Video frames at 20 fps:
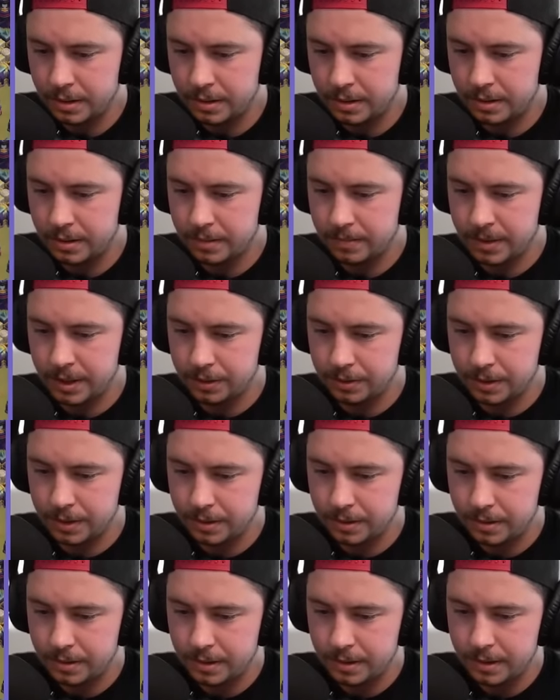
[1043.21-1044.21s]
I'm gonna use
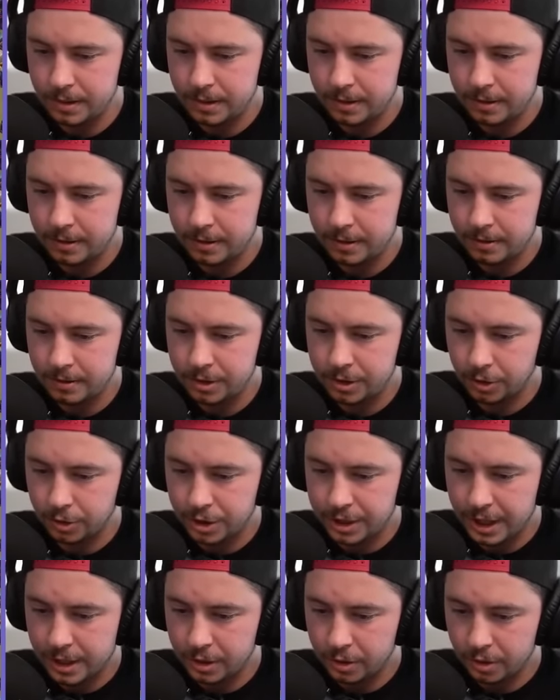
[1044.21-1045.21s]
it. Don't you
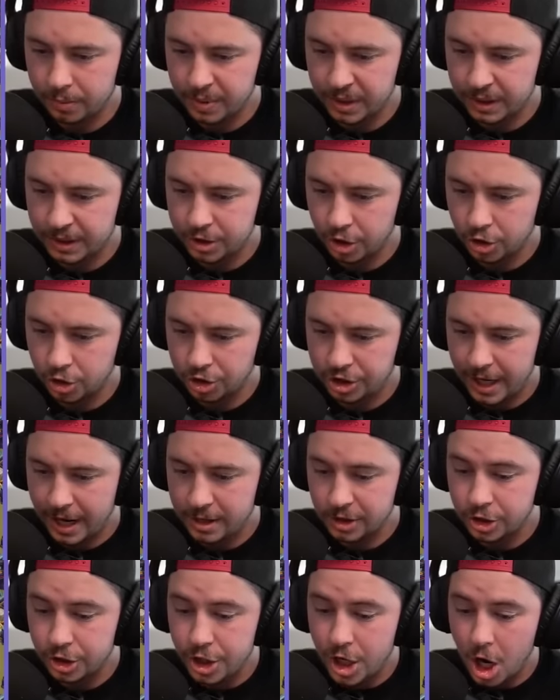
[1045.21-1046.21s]
dare go to ability. Don't you dare.
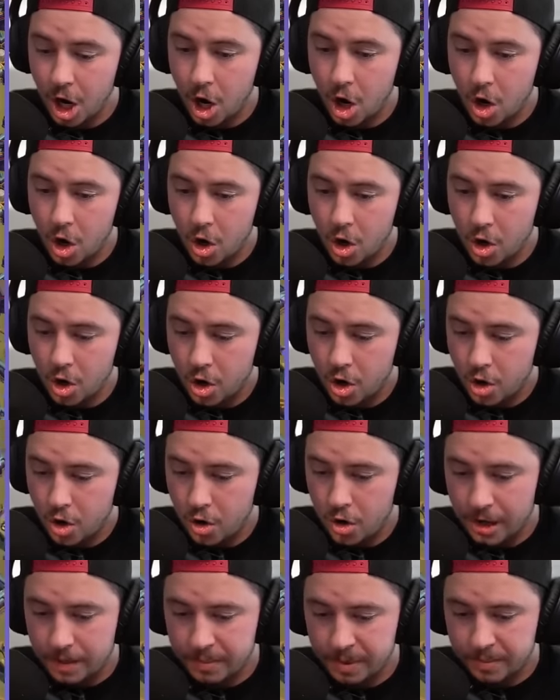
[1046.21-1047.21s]

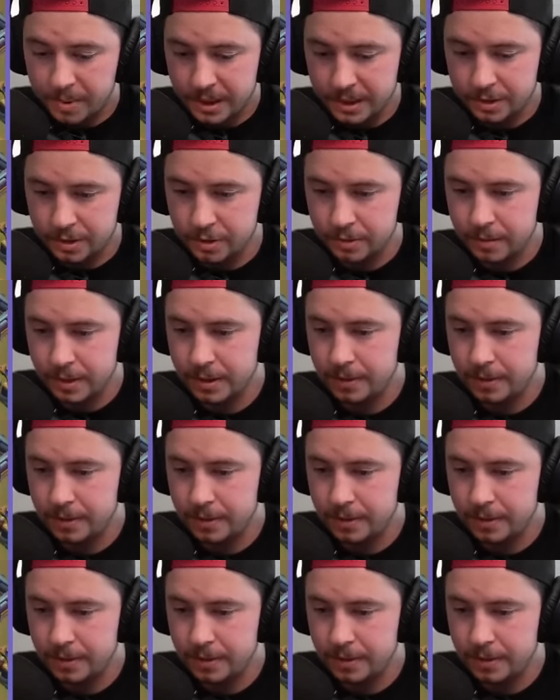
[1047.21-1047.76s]
No! I'm a big noob.